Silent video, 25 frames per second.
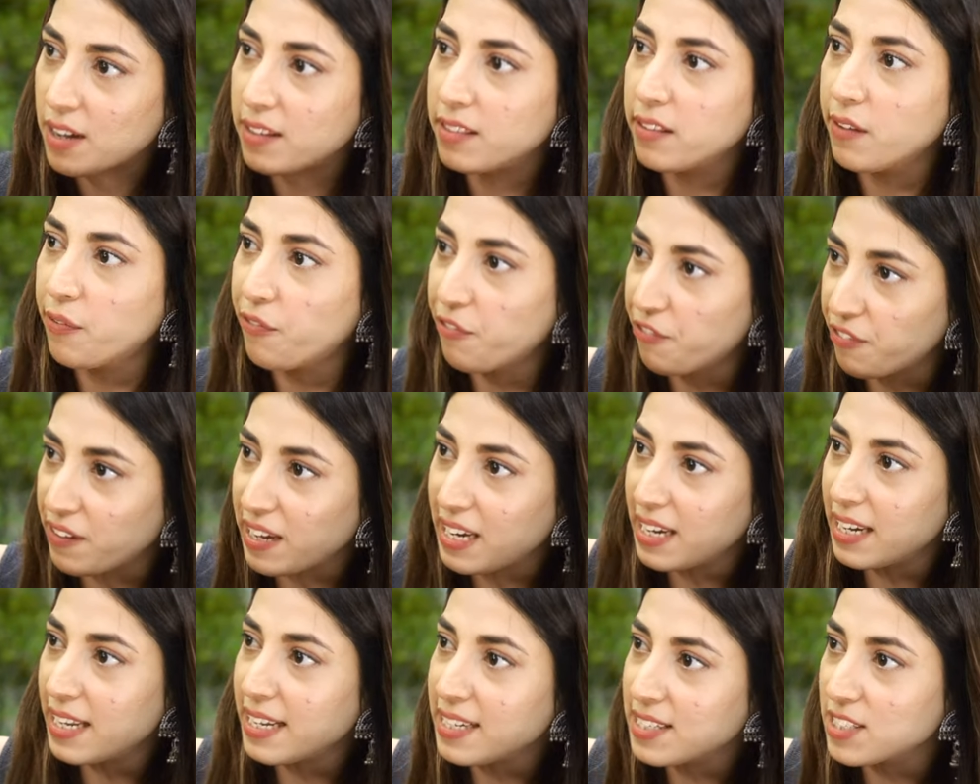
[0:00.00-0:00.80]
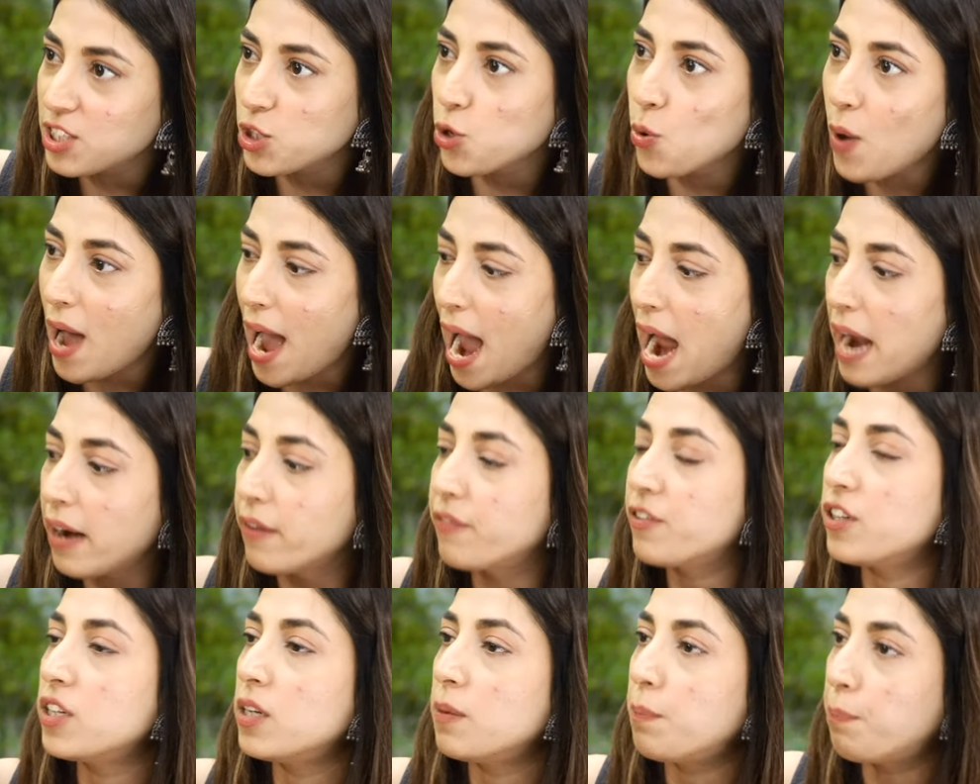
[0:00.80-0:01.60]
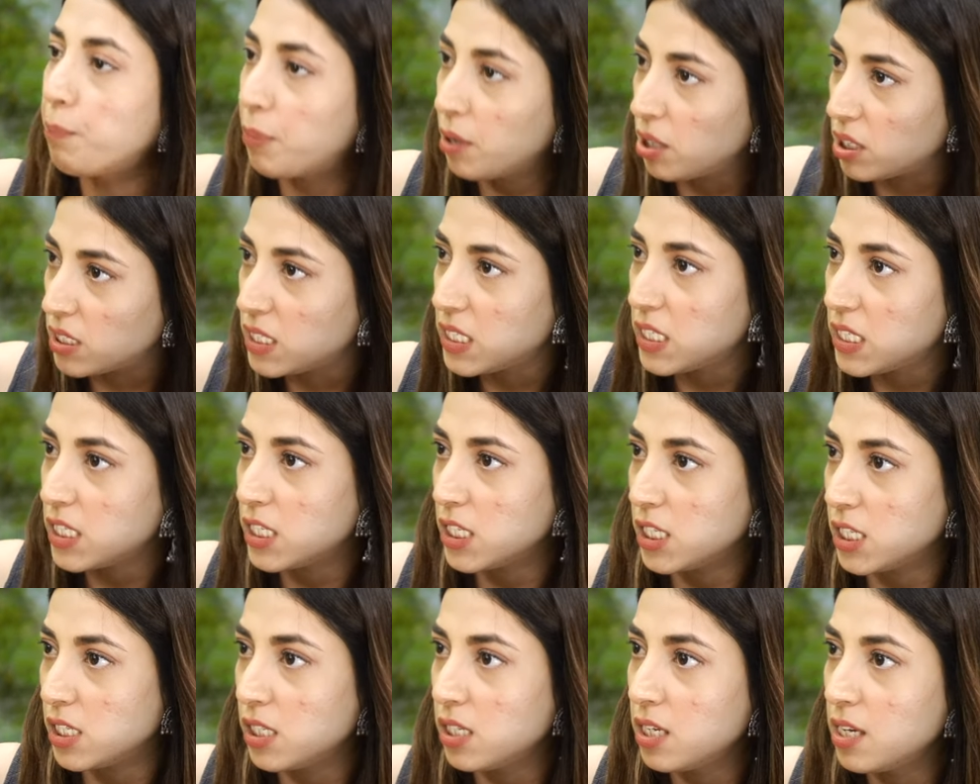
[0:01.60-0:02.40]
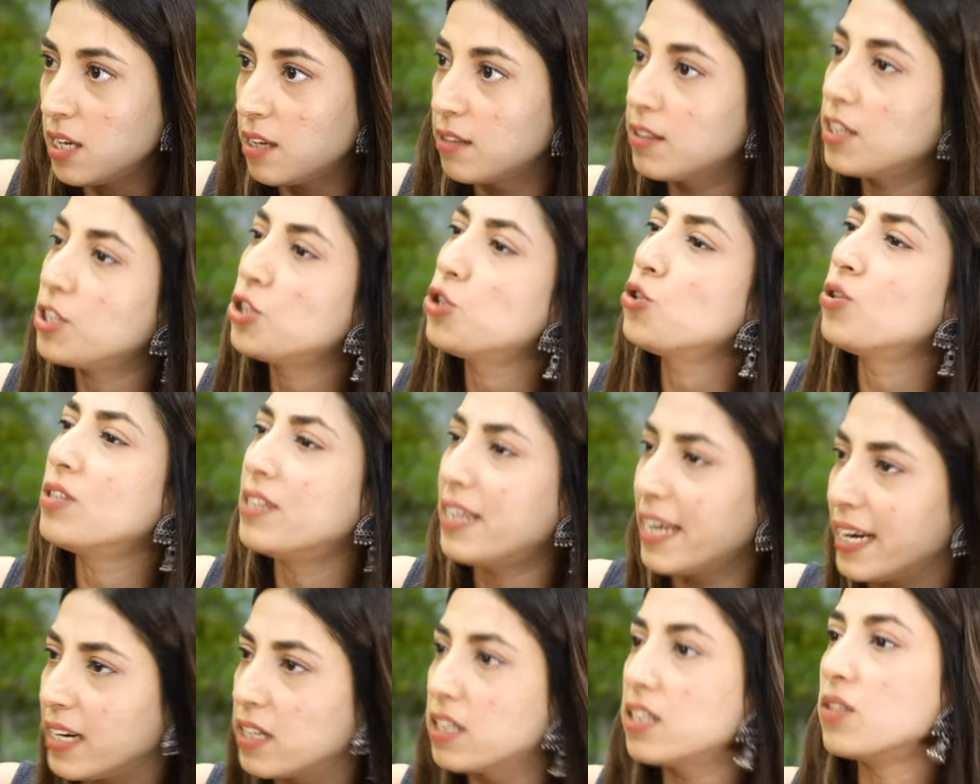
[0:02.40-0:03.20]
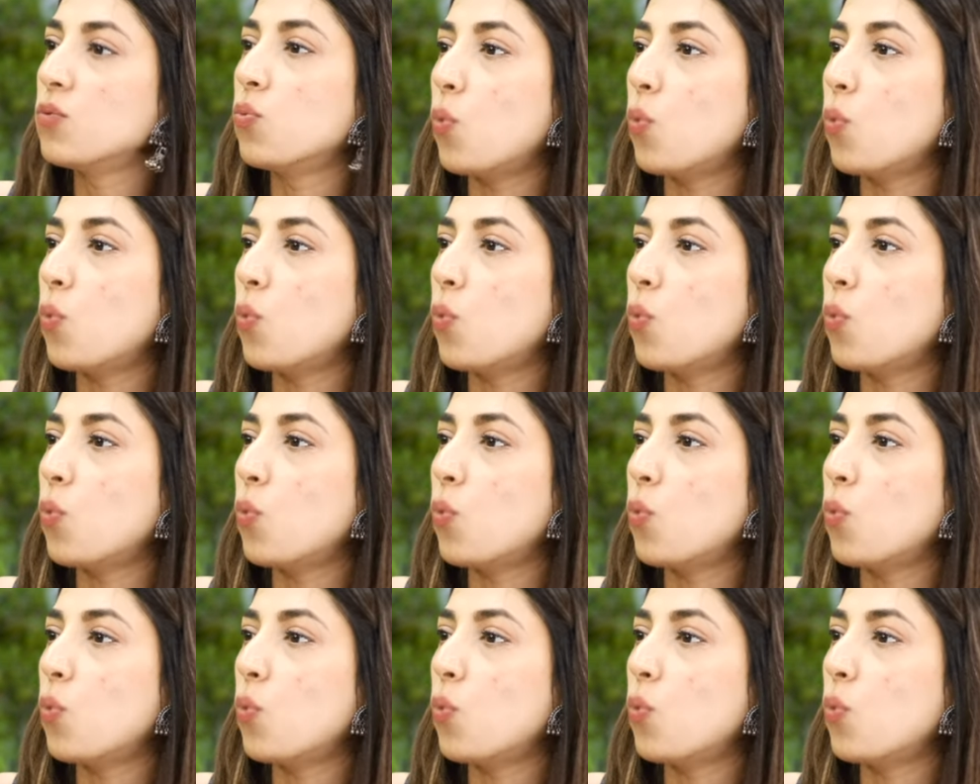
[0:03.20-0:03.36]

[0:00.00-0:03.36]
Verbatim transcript: the feelings you had for a person that you dated